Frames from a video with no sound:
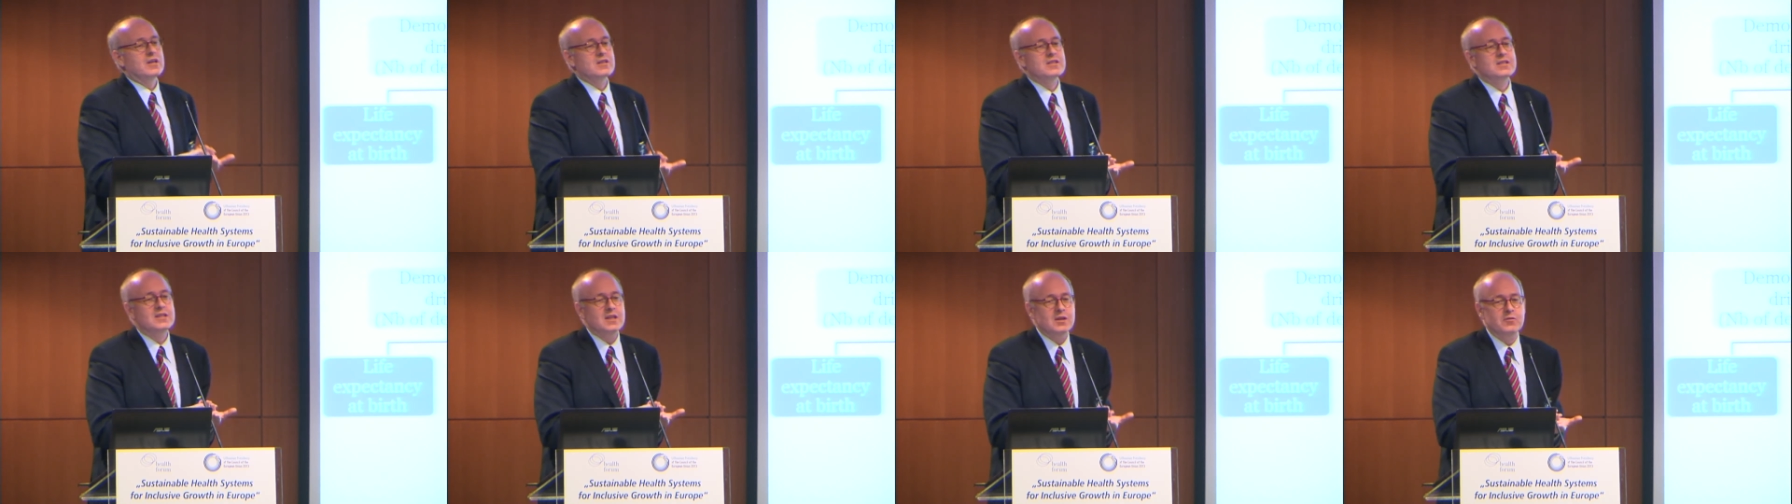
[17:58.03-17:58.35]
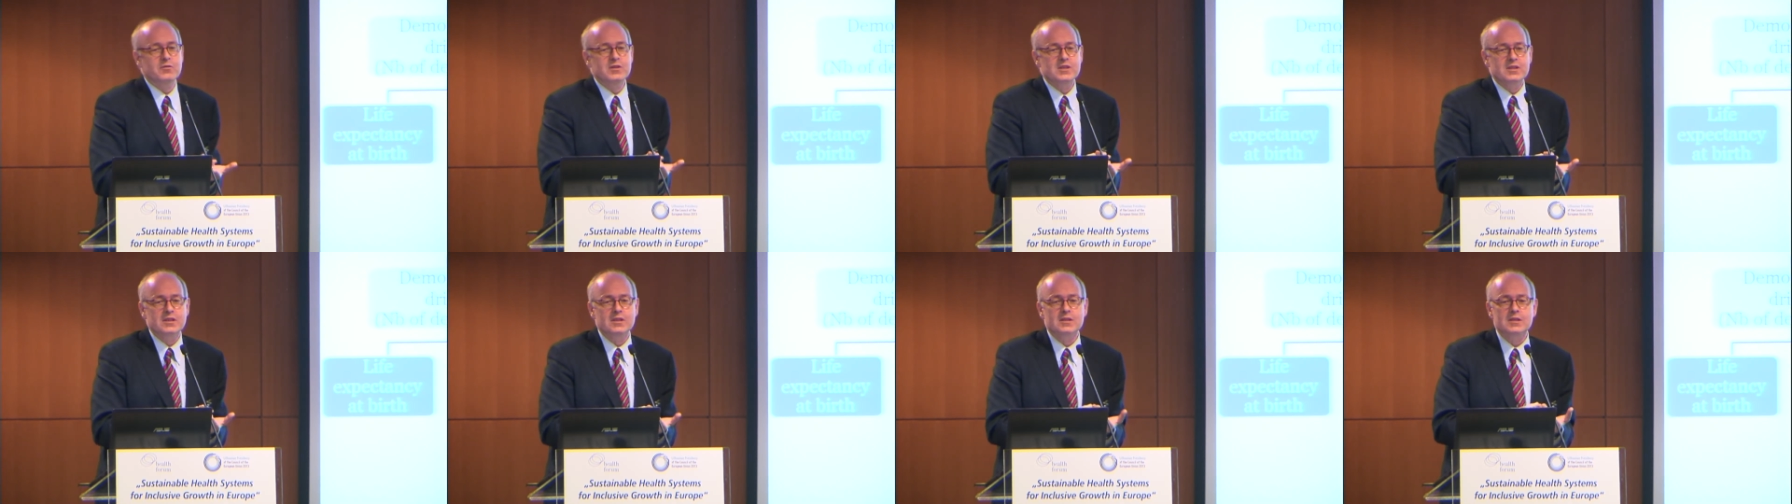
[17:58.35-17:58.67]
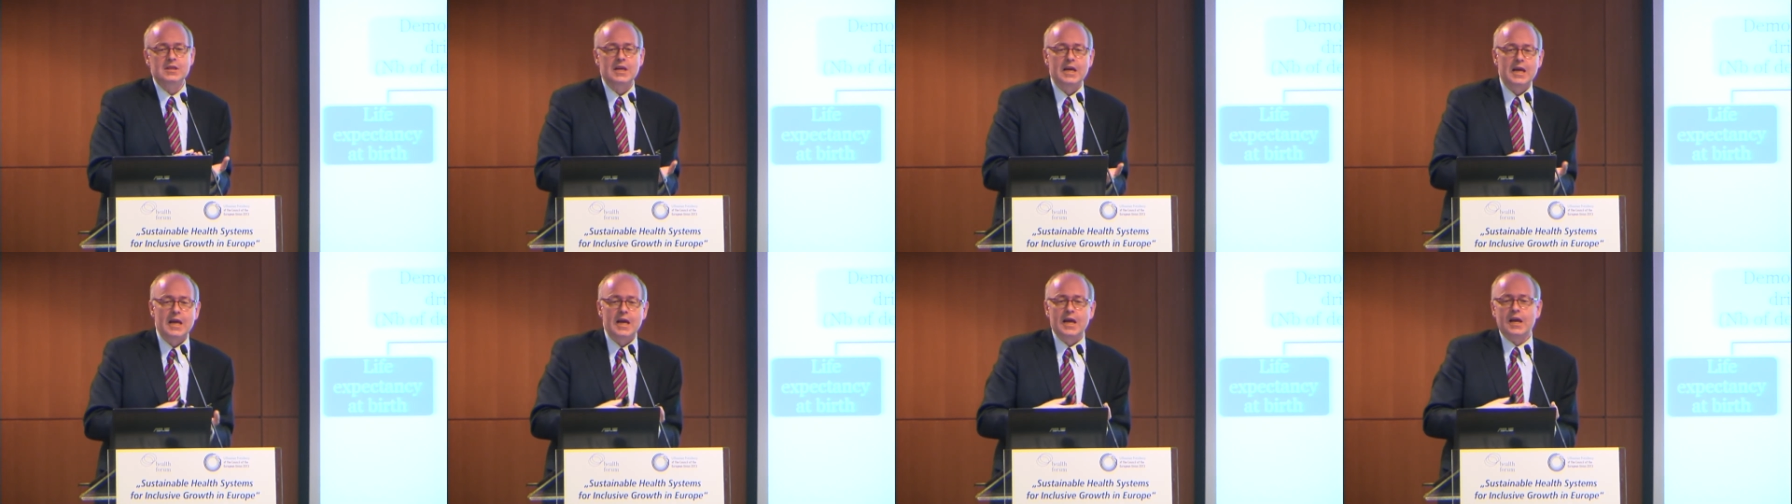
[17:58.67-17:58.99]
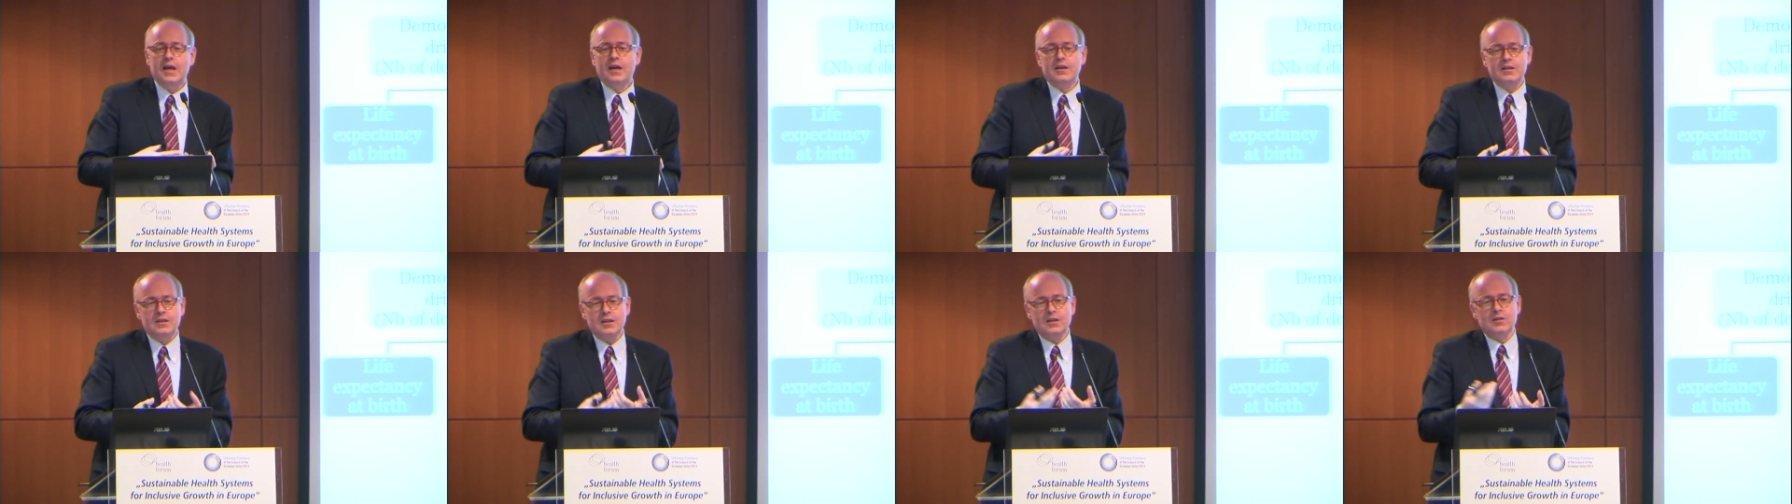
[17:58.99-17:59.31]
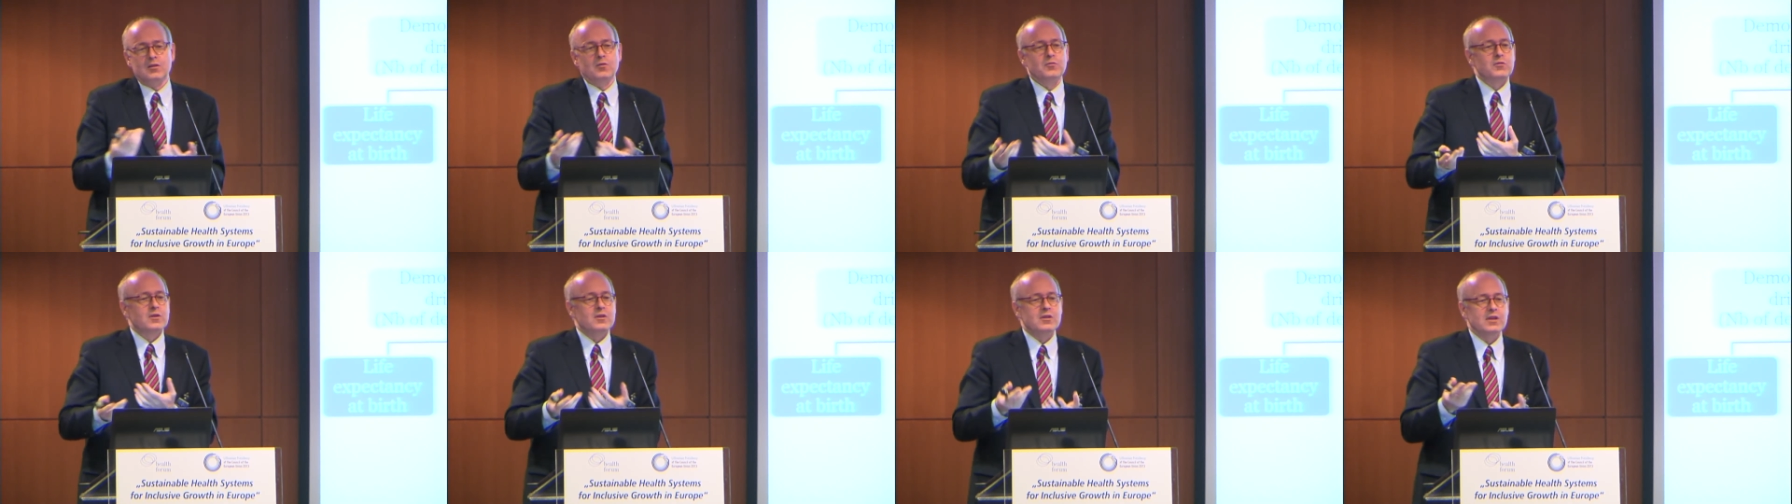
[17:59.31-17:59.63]
services, at the end
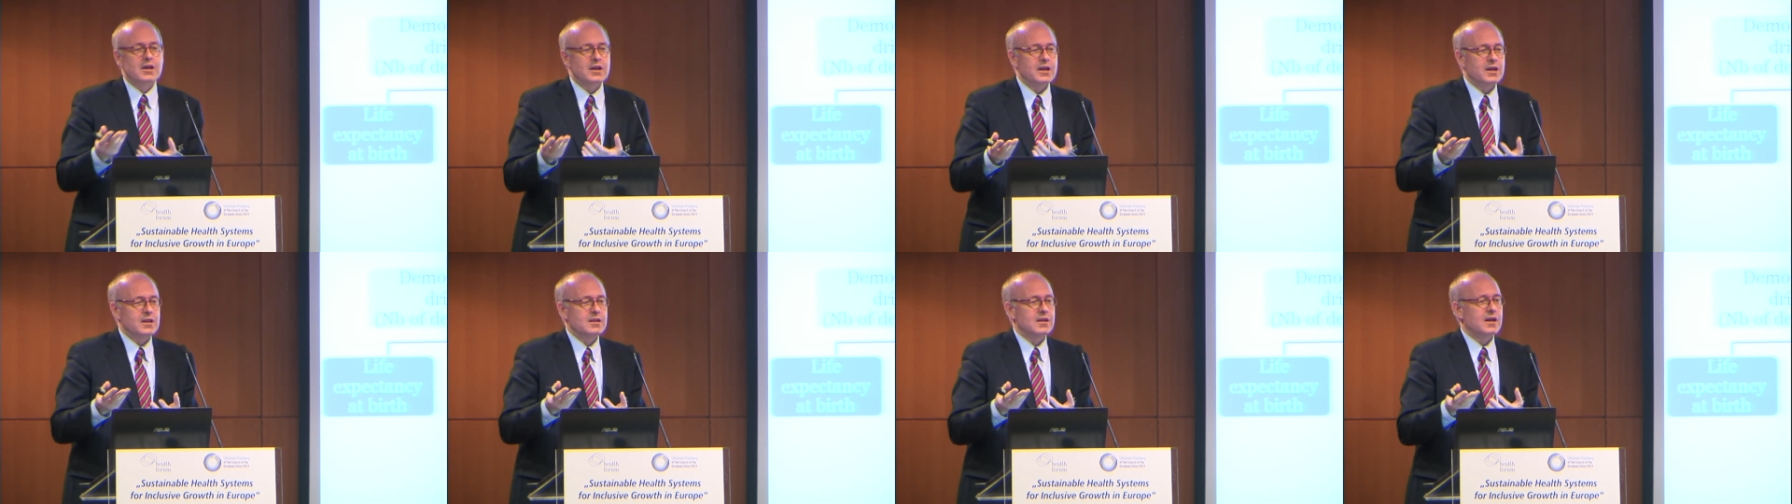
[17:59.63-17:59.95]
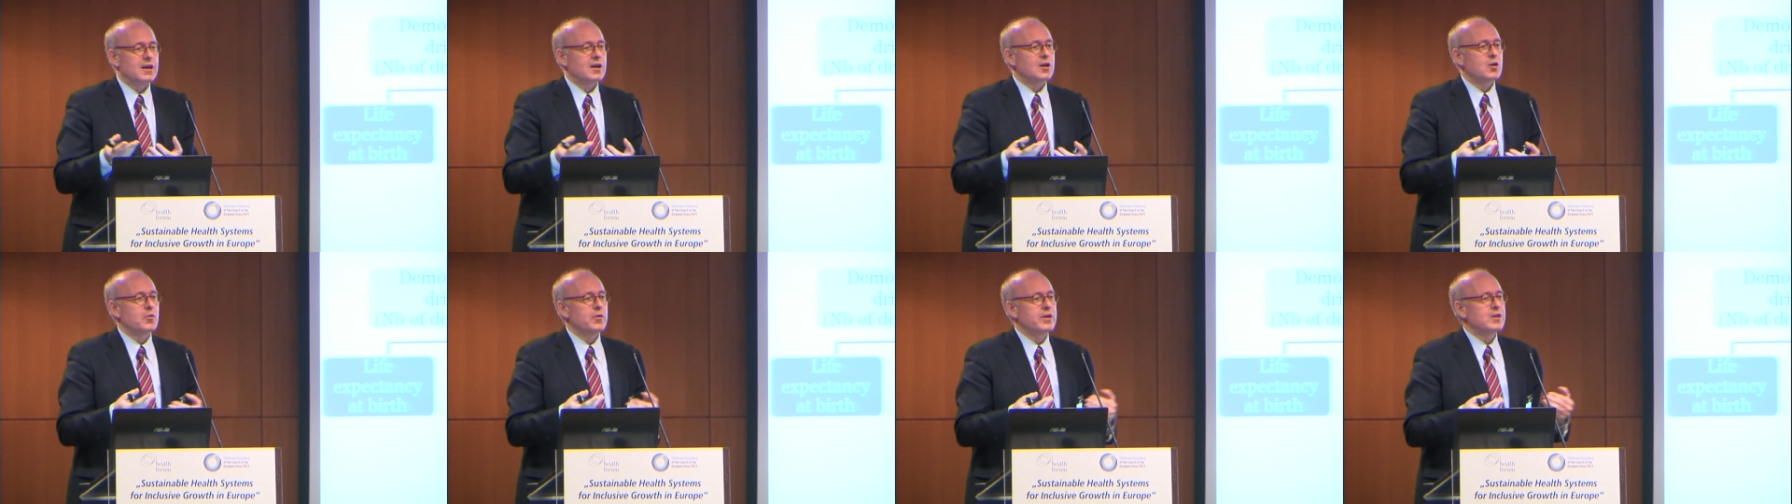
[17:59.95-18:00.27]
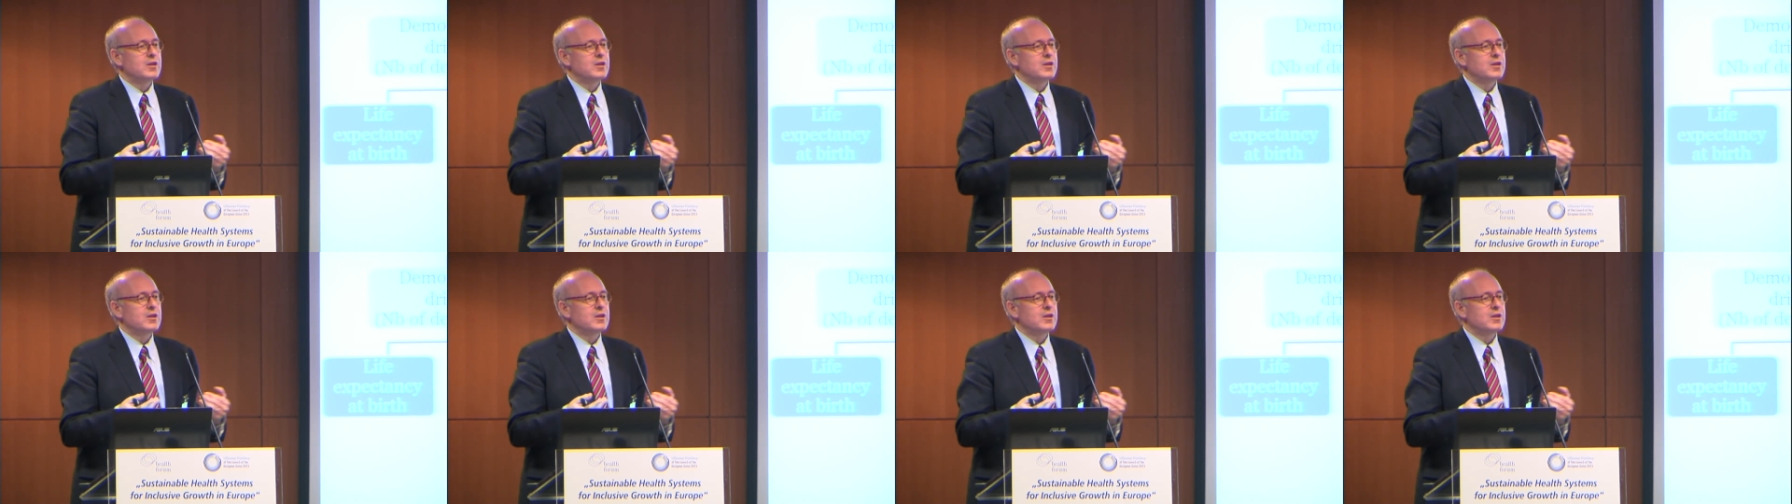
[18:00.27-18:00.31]
of the day, they are going